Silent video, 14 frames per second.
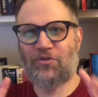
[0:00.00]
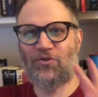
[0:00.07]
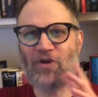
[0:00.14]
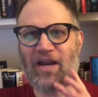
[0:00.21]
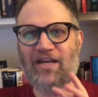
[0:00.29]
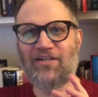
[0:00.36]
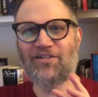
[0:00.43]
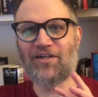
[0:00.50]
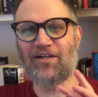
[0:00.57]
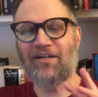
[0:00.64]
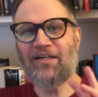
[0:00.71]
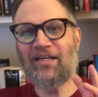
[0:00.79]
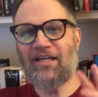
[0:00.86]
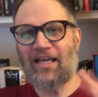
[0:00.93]

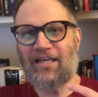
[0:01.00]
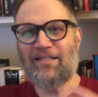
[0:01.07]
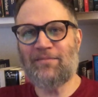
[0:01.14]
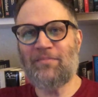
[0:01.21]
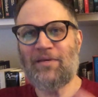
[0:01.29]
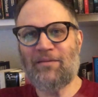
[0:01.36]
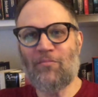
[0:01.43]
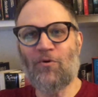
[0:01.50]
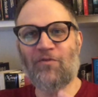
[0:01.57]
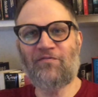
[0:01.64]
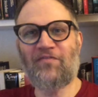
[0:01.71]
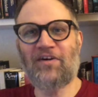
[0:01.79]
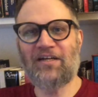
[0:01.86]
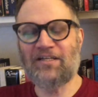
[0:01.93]
stranger and, to me, more
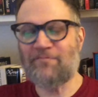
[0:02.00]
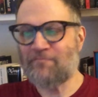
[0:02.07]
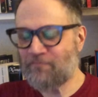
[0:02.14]
fun.